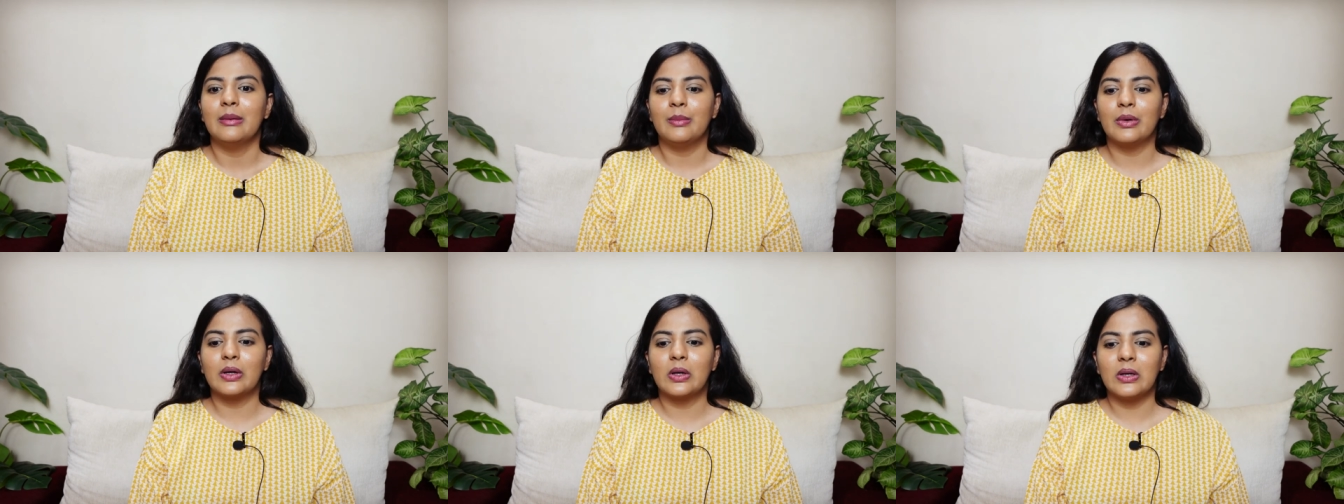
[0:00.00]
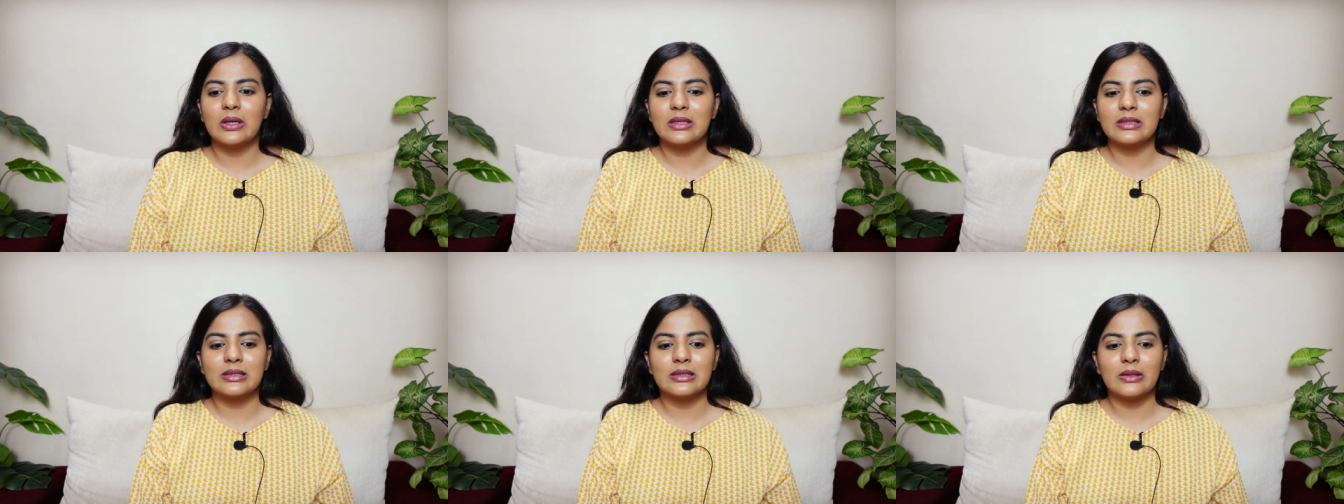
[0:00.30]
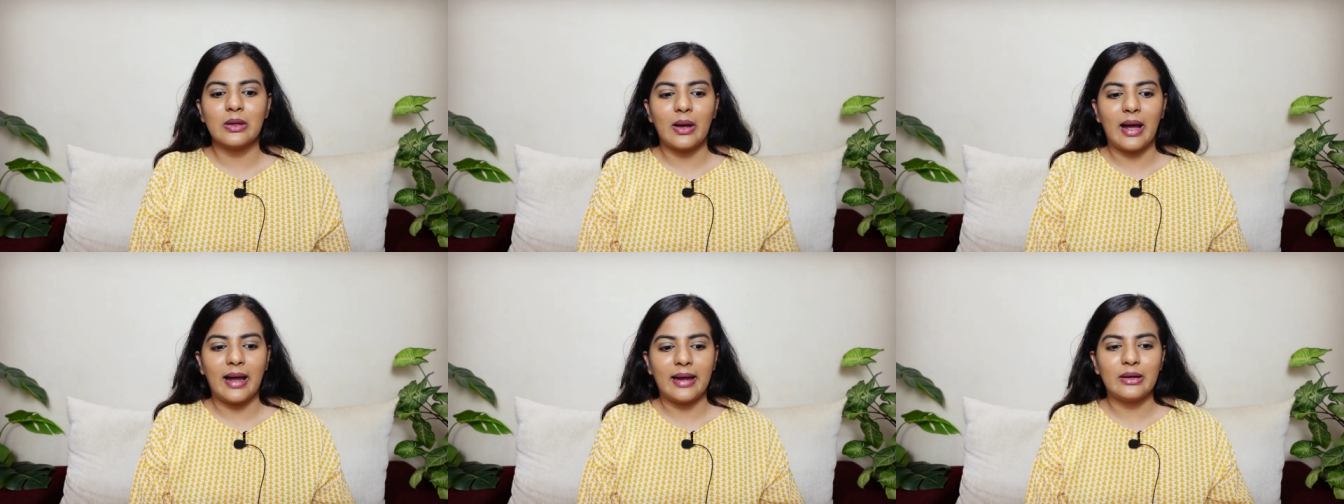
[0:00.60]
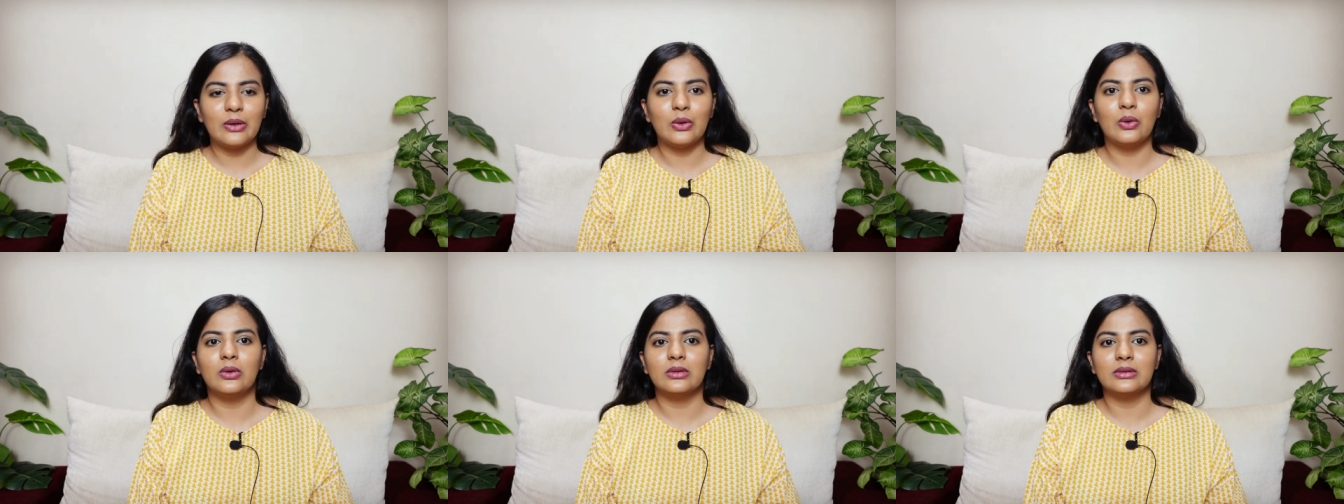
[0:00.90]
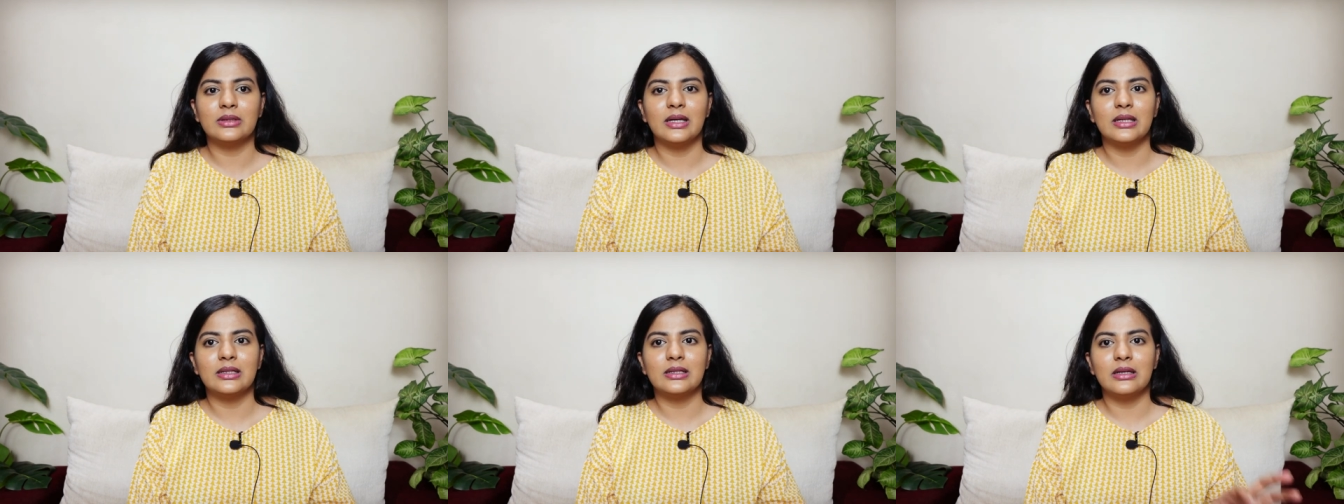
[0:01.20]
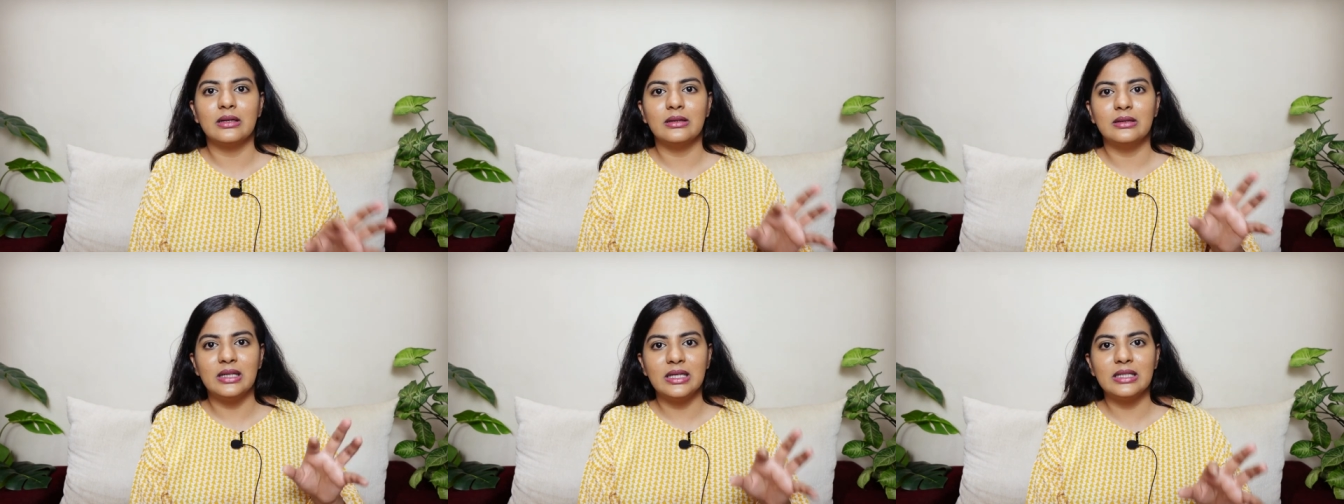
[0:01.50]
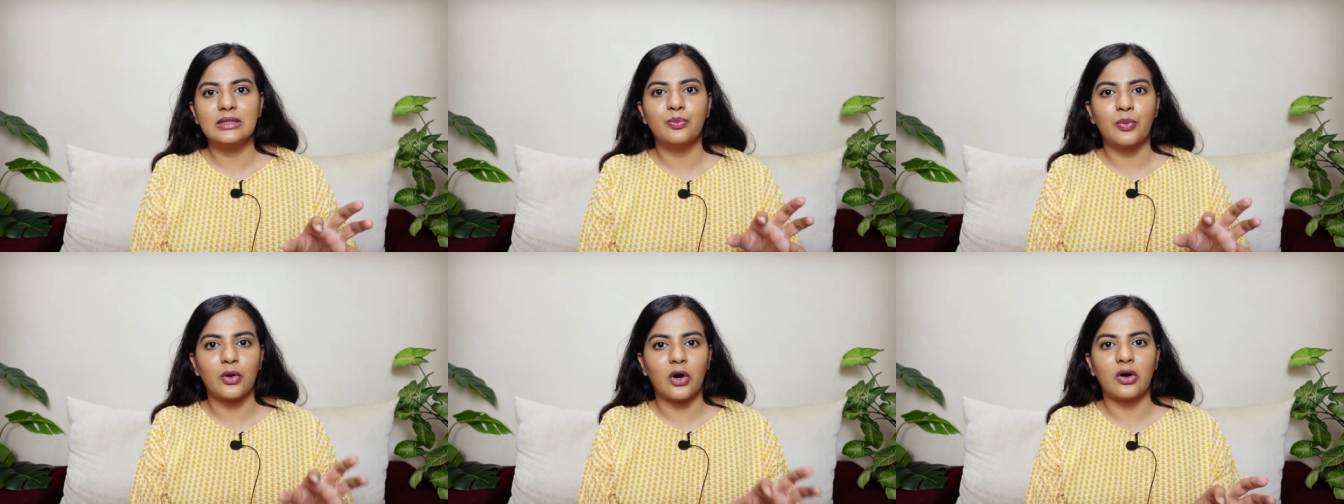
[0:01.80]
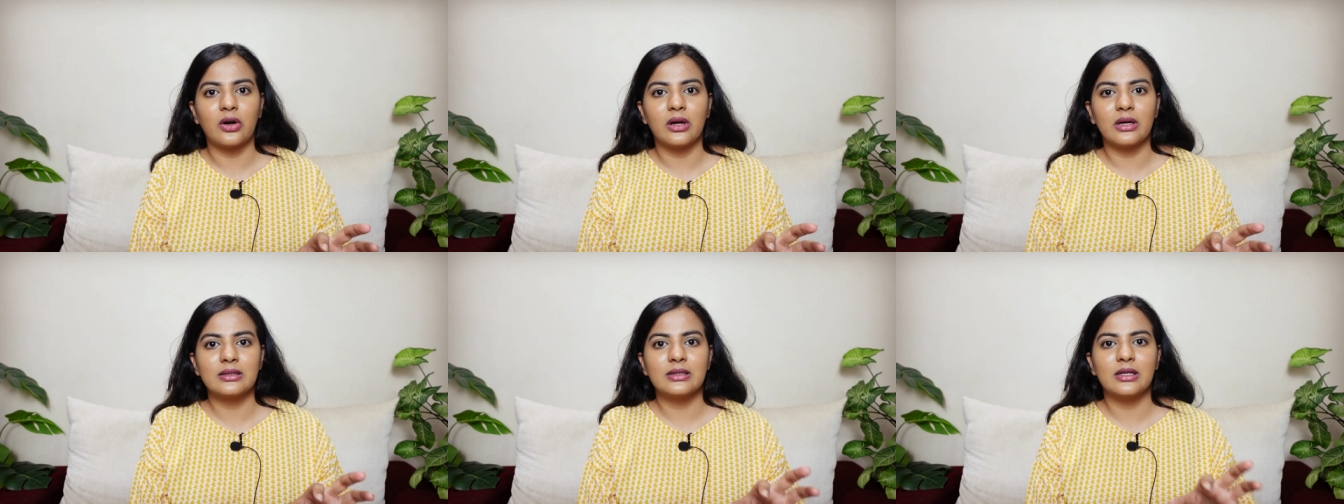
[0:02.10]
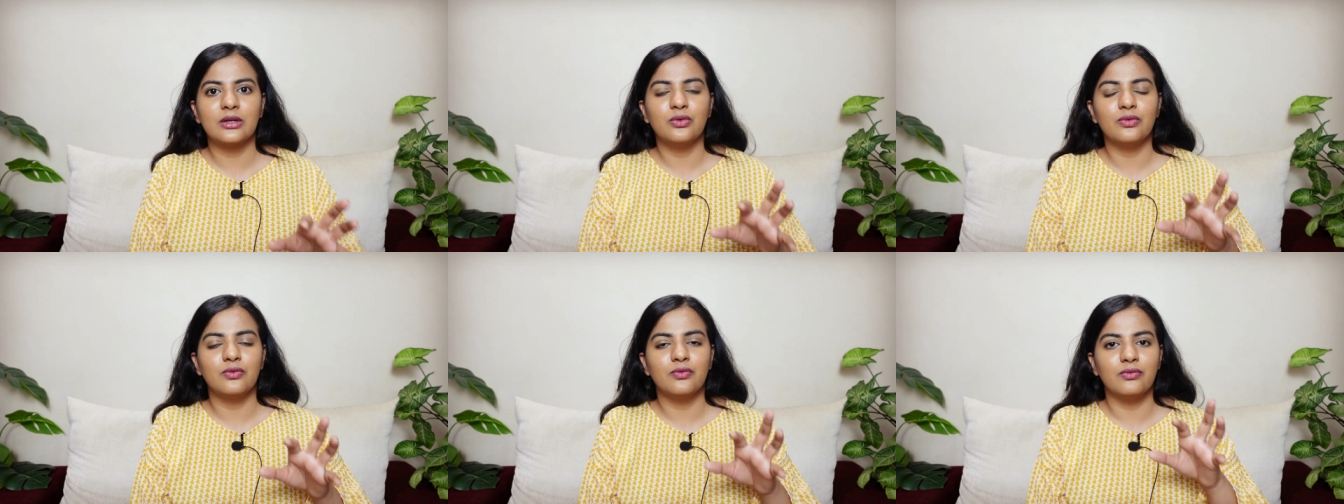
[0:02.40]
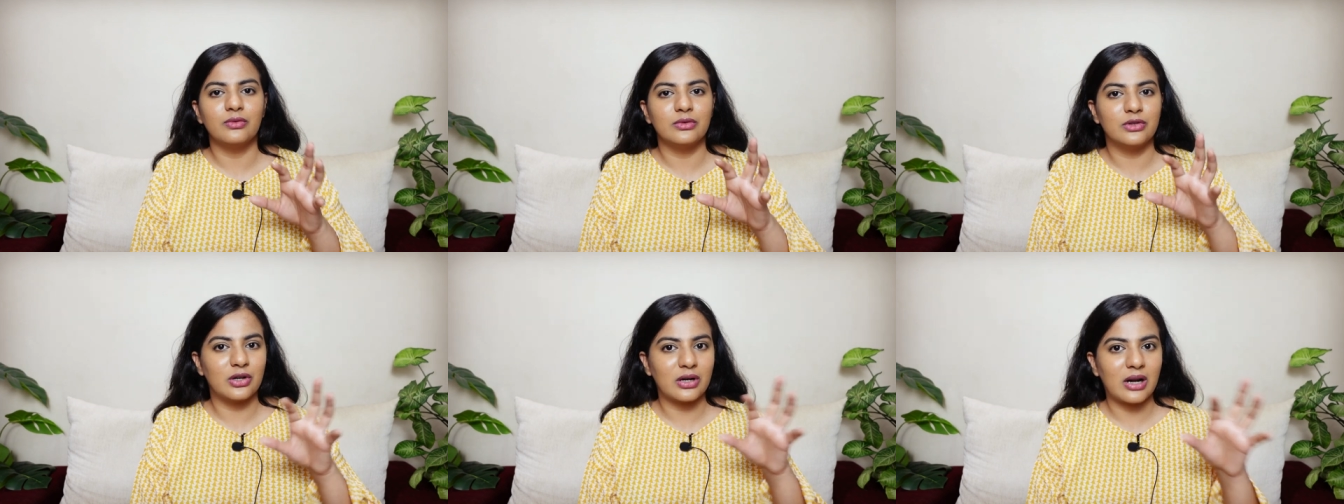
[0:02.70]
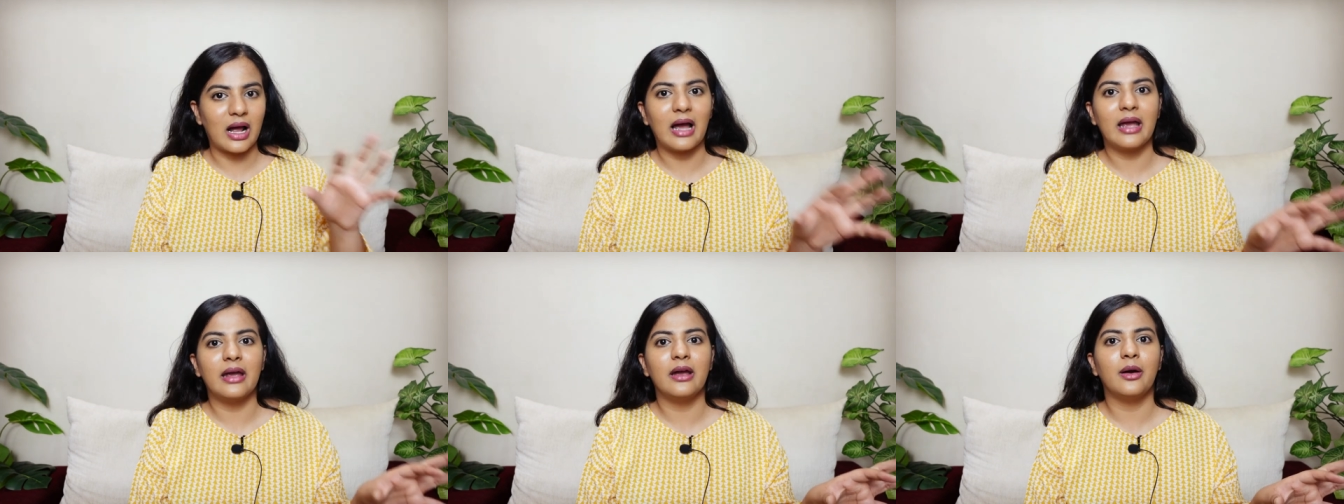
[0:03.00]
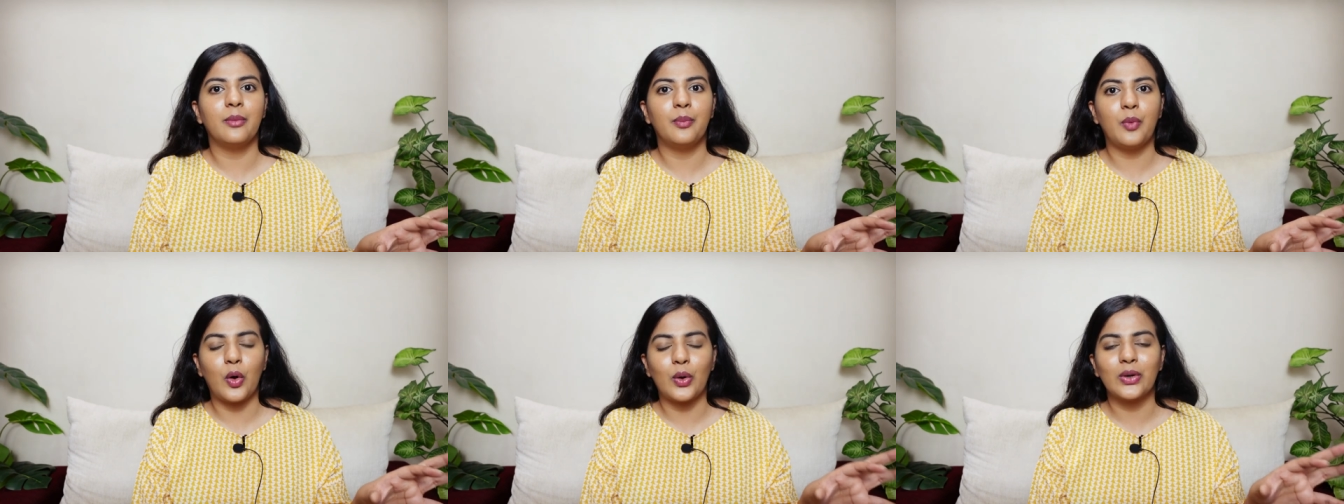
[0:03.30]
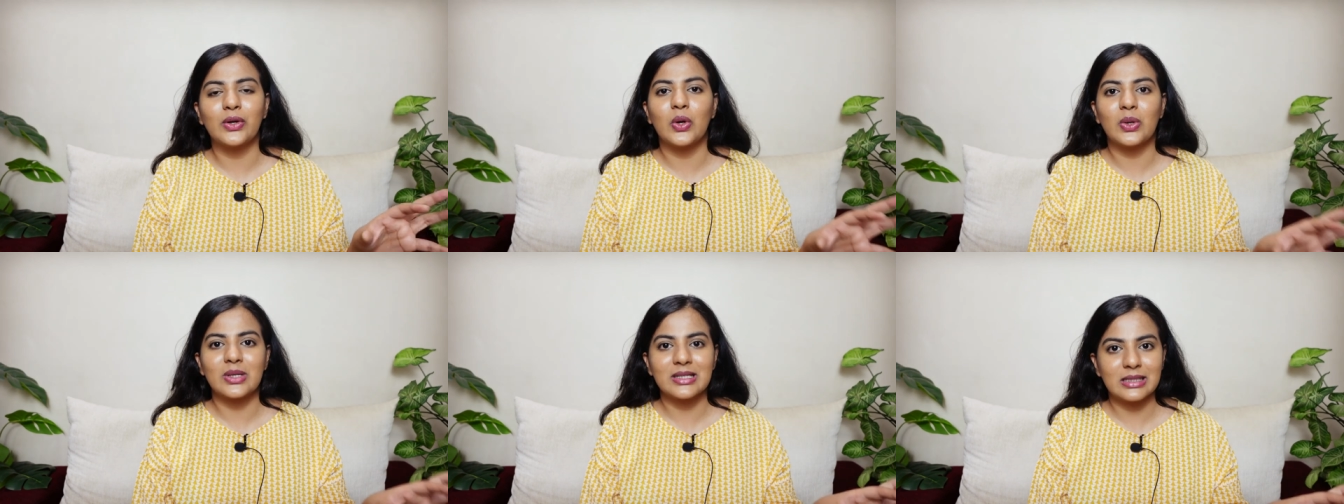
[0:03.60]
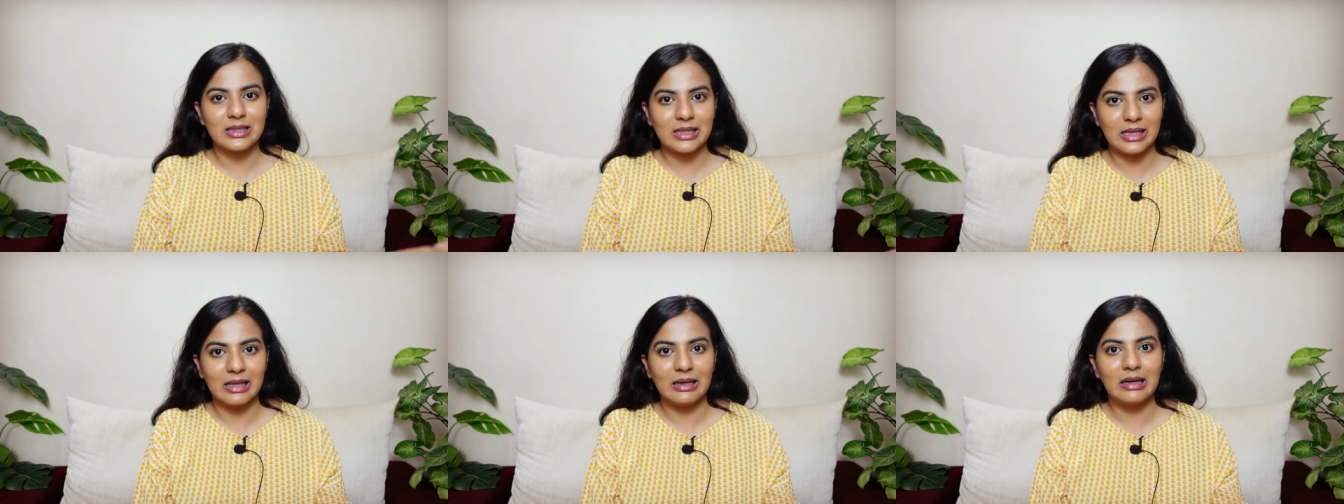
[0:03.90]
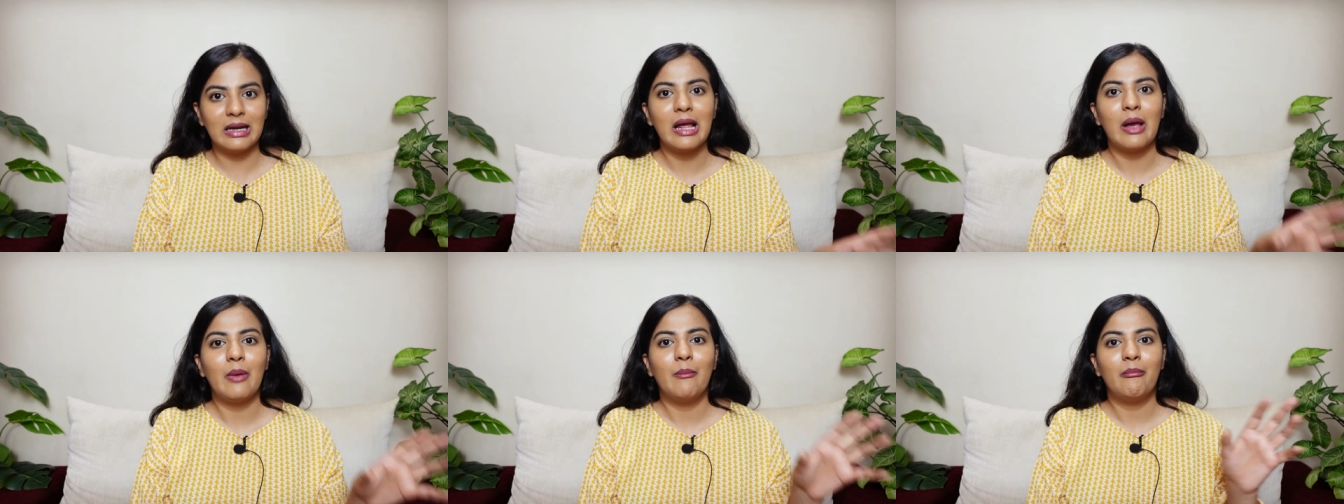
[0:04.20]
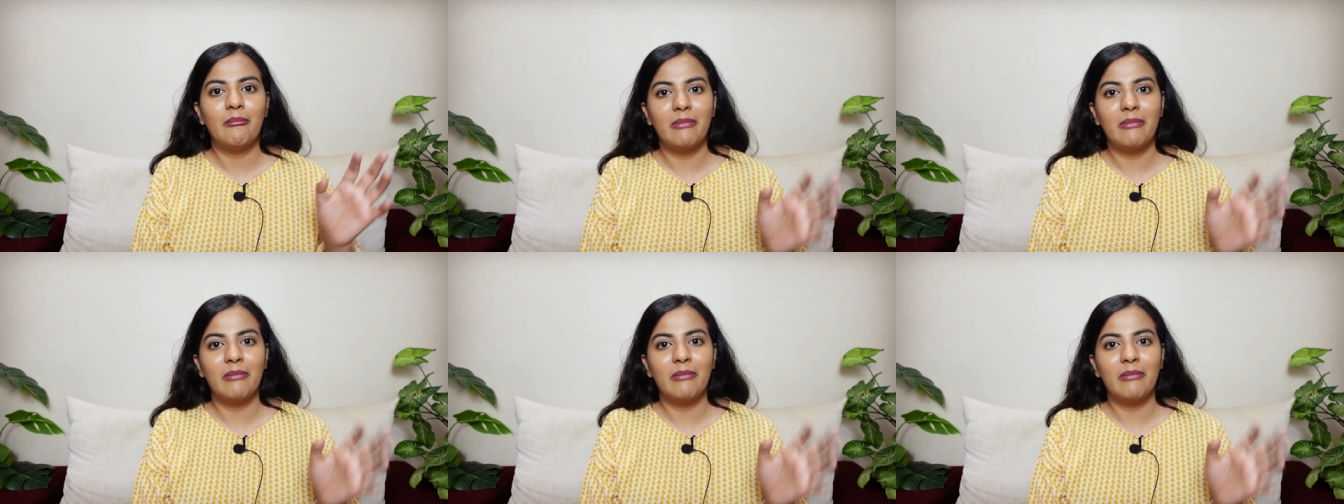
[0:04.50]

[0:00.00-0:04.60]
because I know that these products that you dry up on your skin